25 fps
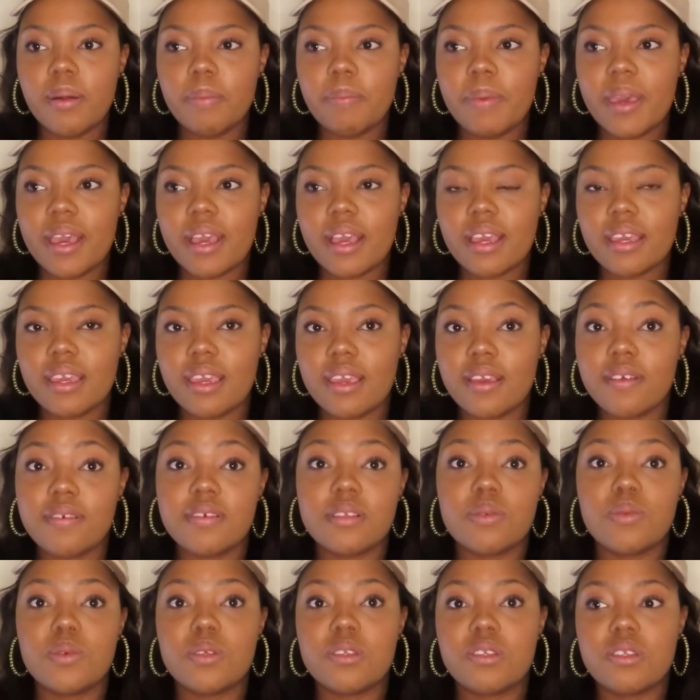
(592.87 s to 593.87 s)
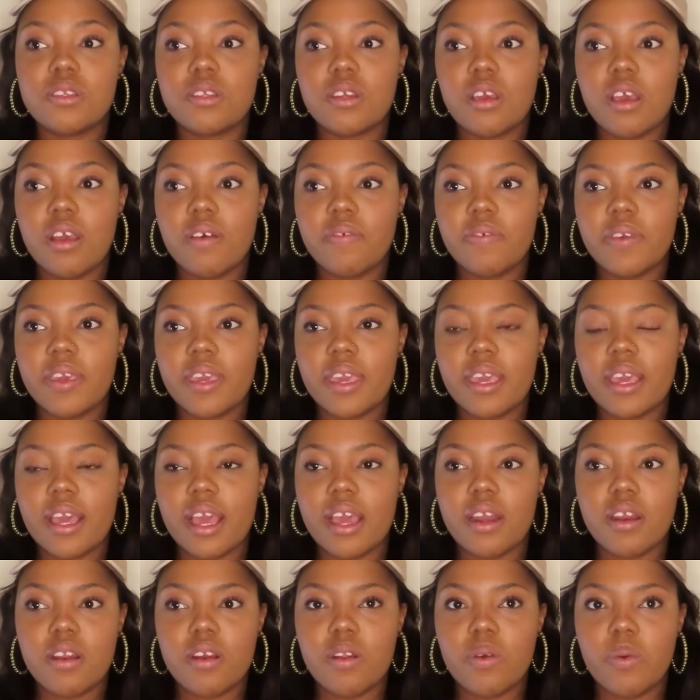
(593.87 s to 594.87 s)
Burger King because I was starving.
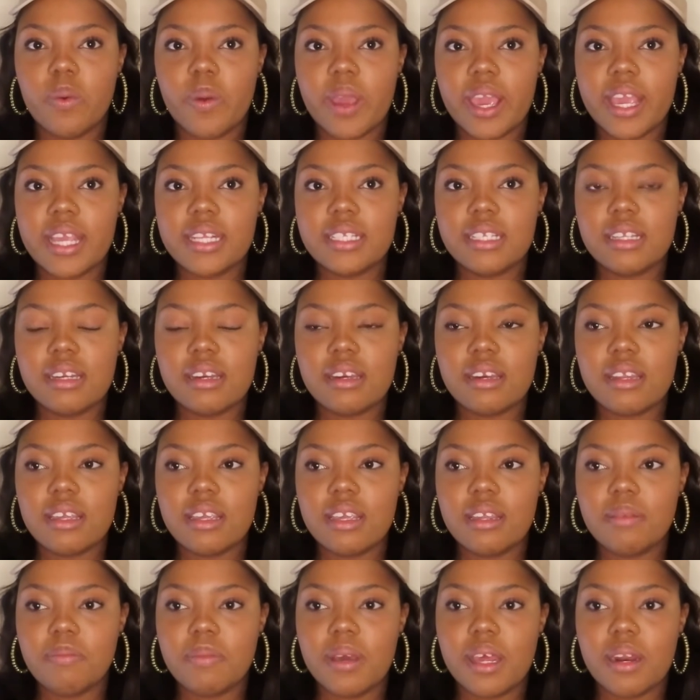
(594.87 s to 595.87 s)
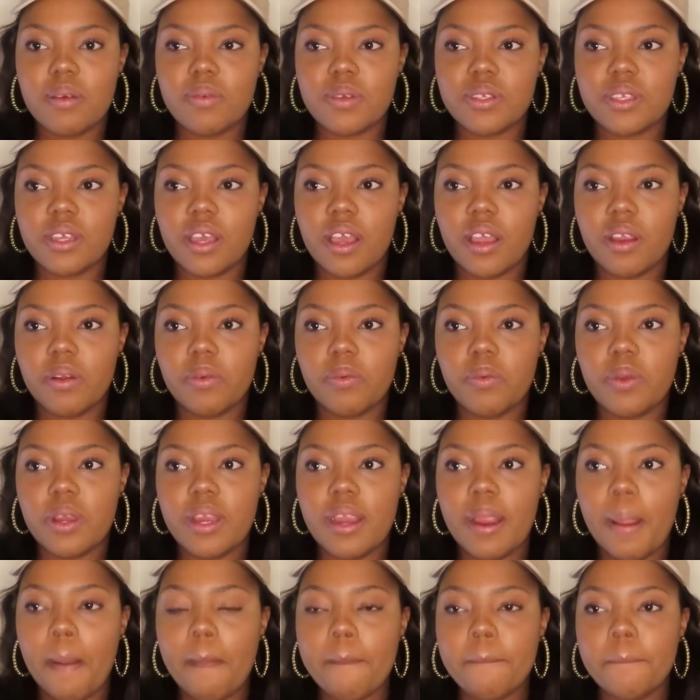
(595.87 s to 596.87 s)
I don't know why I didn't eat, but I was
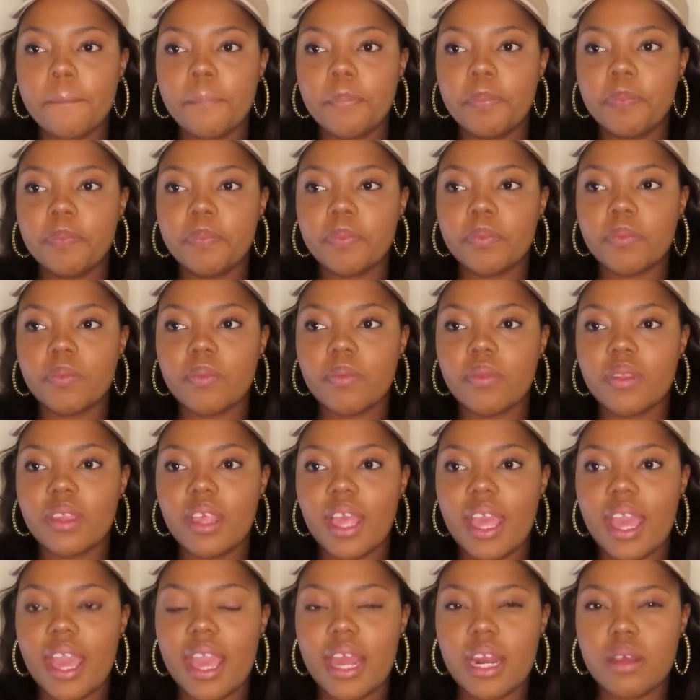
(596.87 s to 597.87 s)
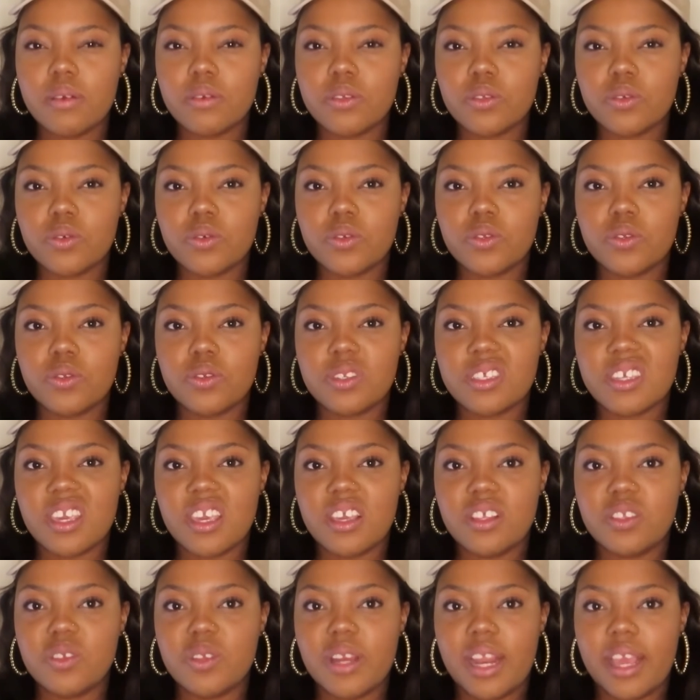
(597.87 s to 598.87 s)
hungry. And I was also
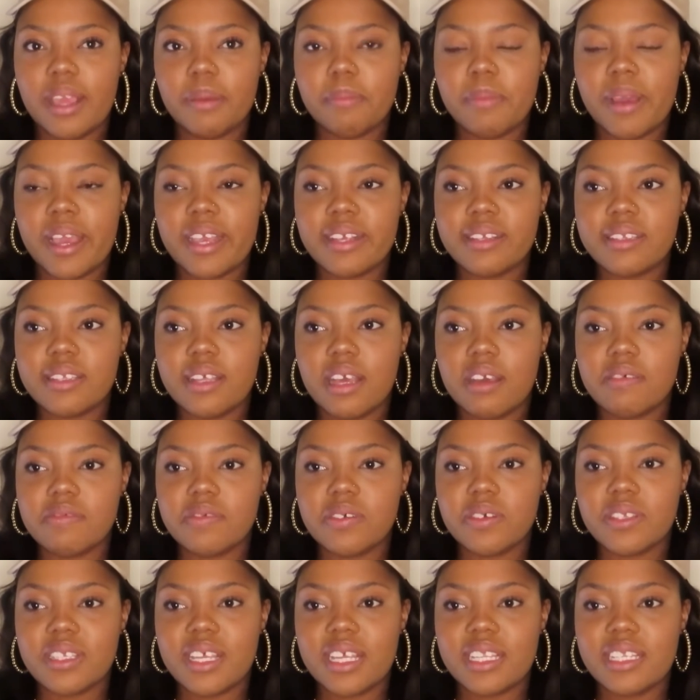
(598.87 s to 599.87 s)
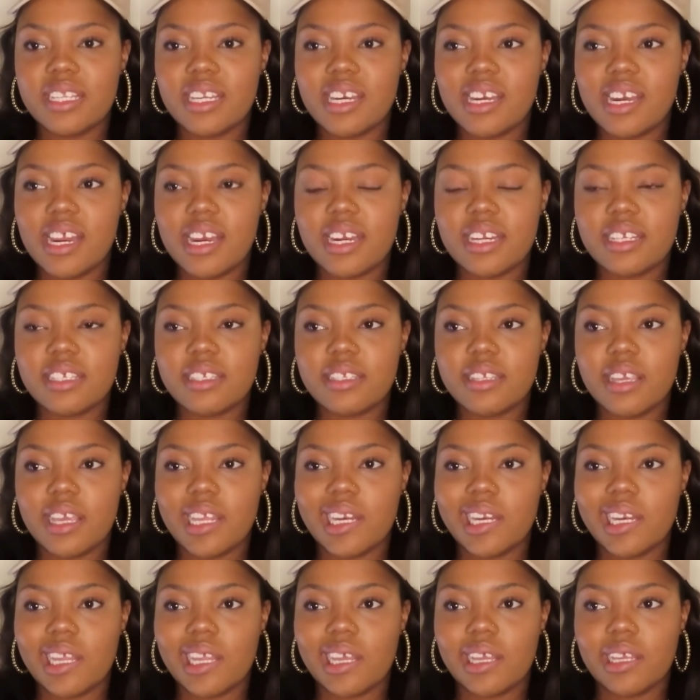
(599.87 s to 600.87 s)
scared to like buy stuff because I didn't
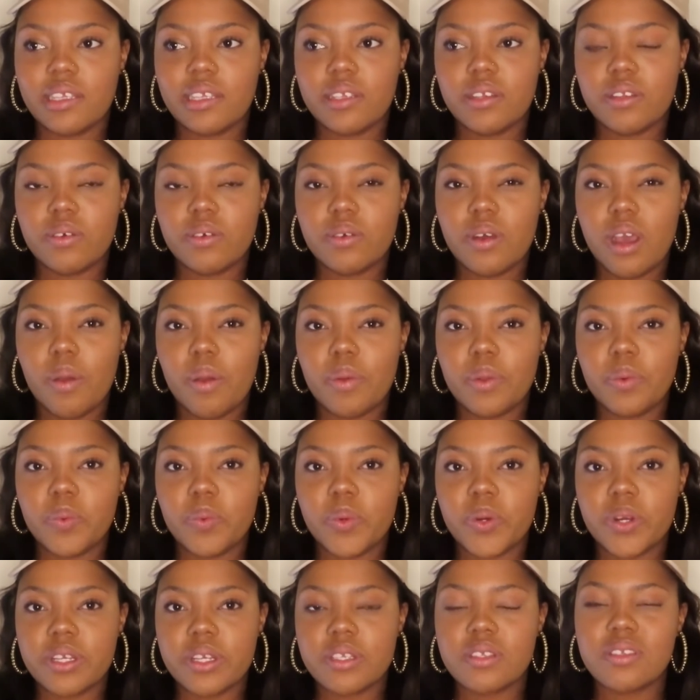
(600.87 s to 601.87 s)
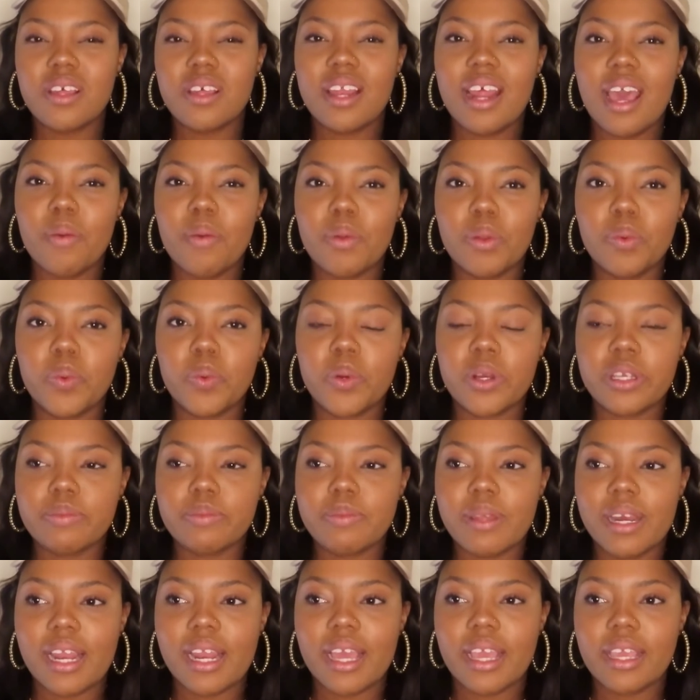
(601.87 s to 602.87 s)
understand, like, you know, how it works. Not how it works,
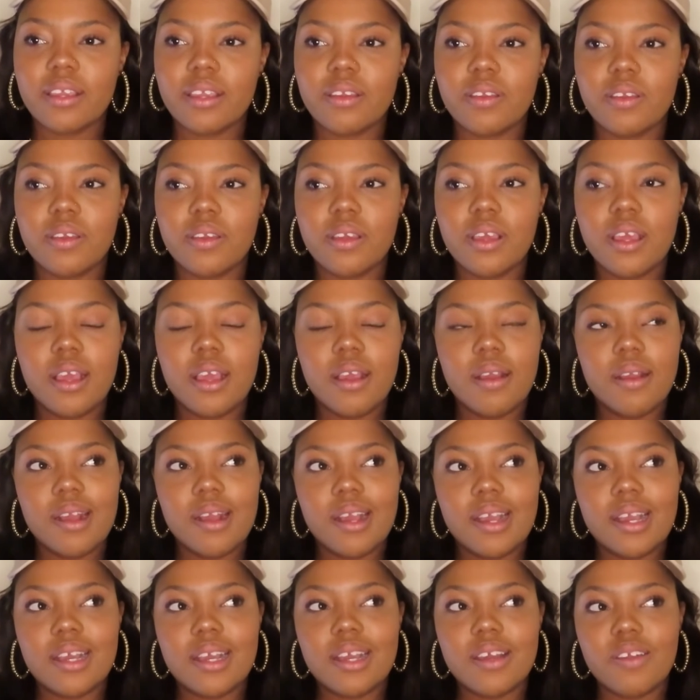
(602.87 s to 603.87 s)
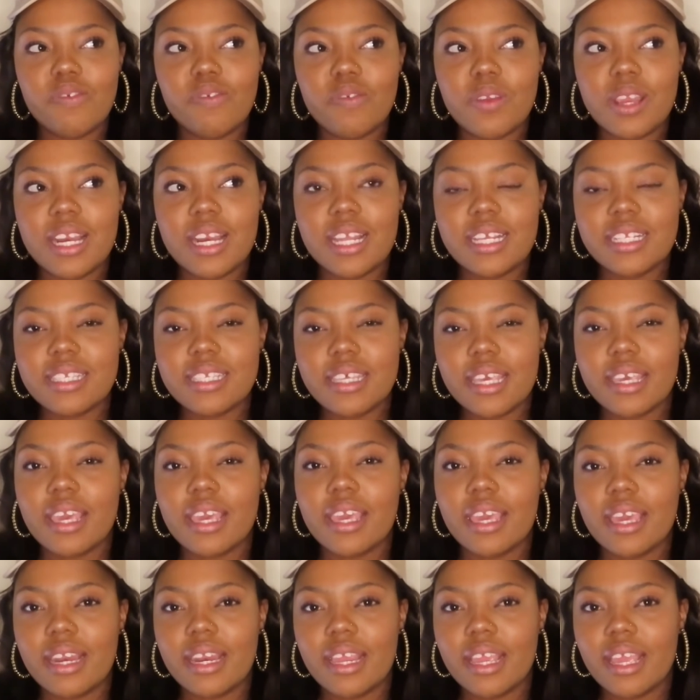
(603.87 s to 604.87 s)
like really
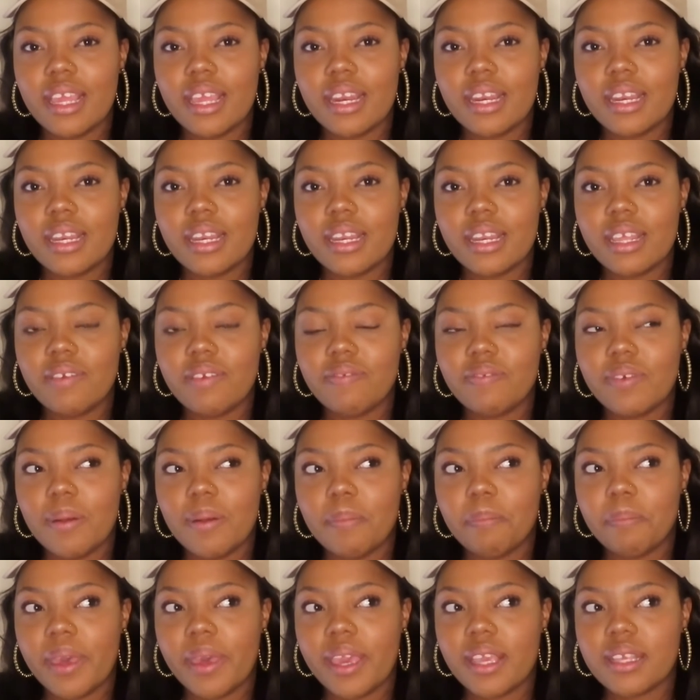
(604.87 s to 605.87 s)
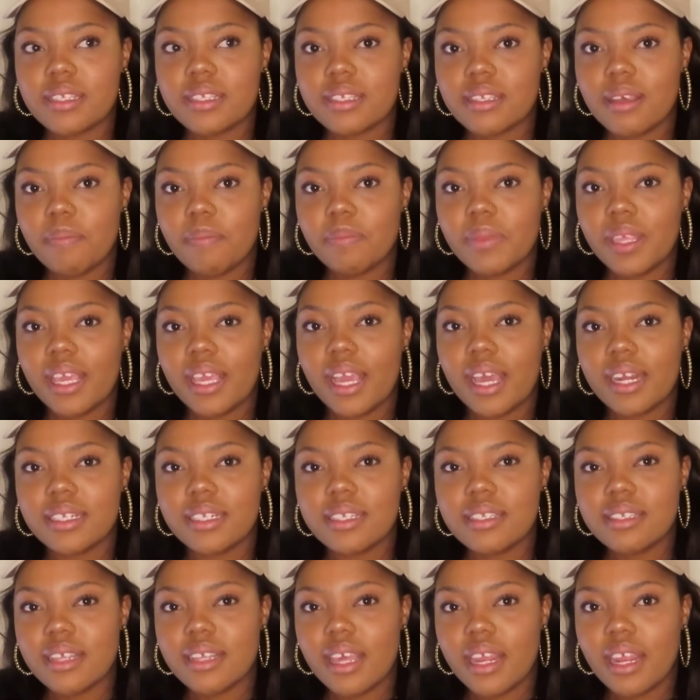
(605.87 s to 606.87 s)
taking it in, if I'm buying something,
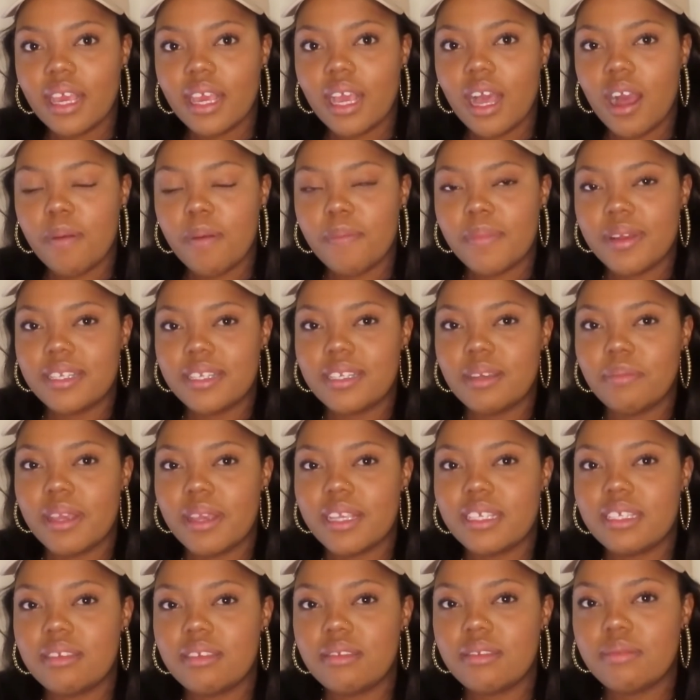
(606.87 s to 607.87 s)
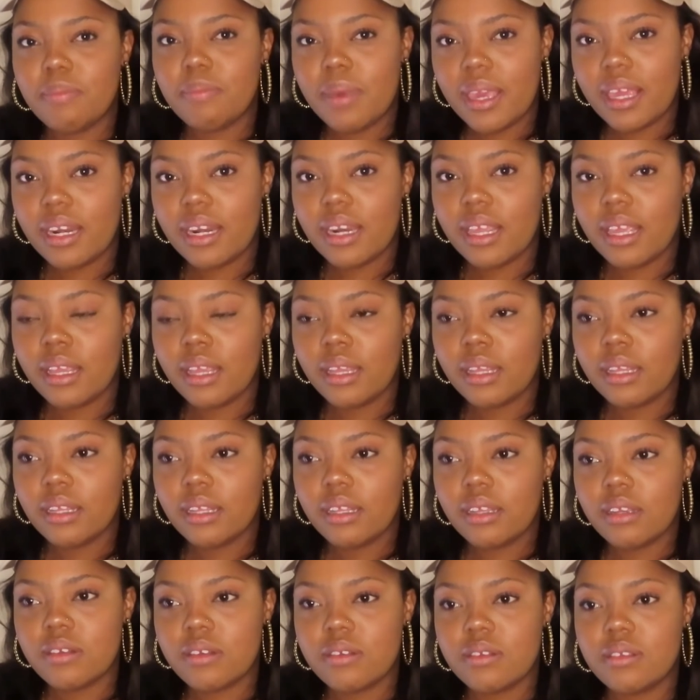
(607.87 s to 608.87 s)
understanding how much am I spending.
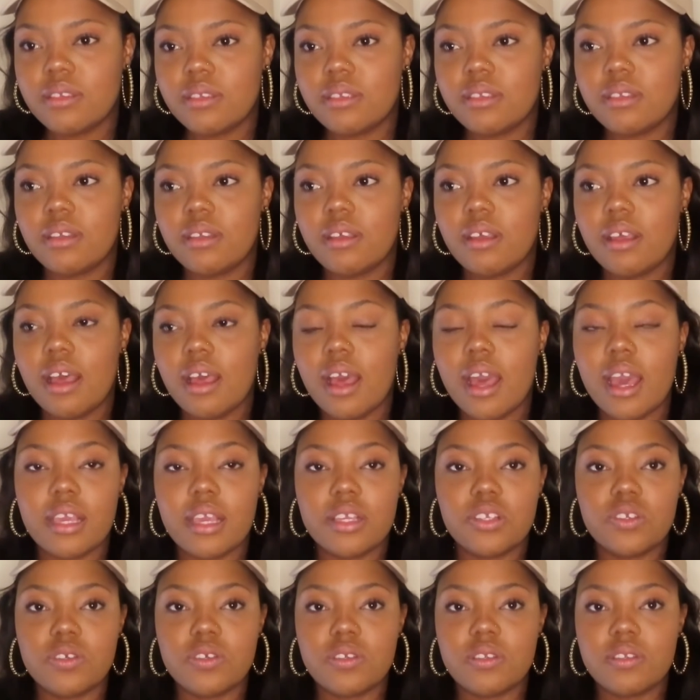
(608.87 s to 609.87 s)
Because I